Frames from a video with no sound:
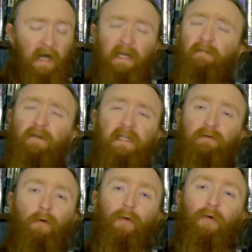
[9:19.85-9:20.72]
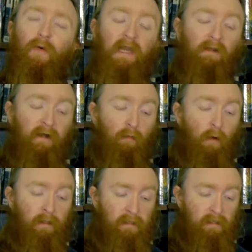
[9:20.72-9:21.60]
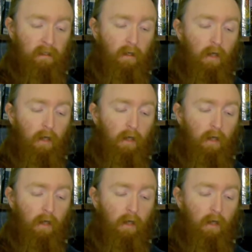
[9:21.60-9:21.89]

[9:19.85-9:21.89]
I never did know who Inri was,